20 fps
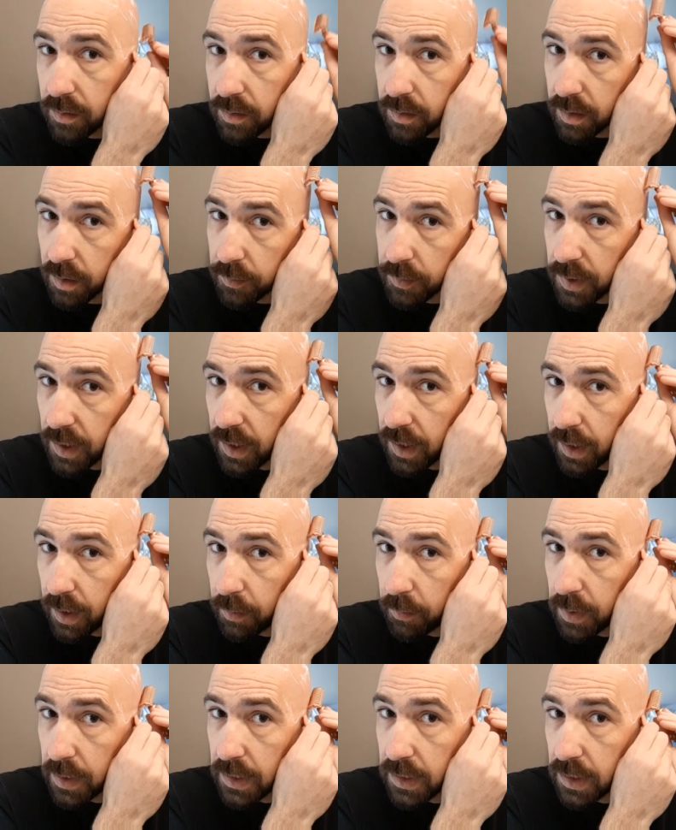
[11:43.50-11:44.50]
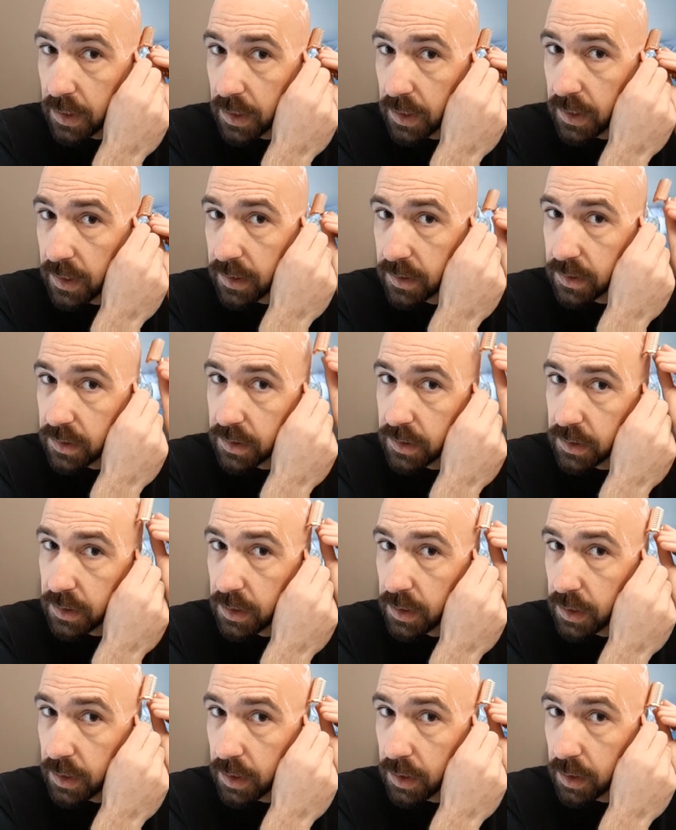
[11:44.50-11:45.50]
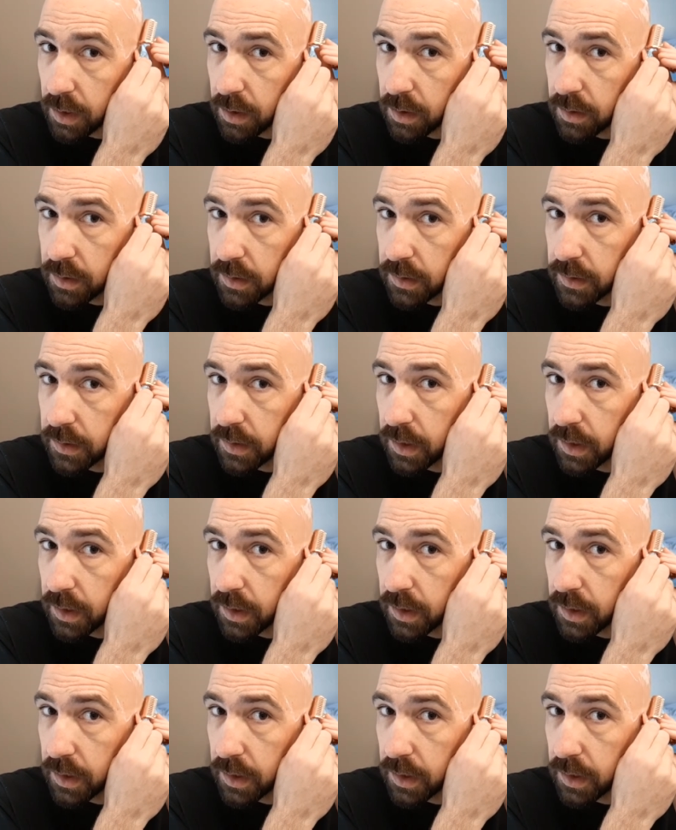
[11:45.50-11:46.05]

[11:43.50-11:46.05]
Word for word: sometime in the last year,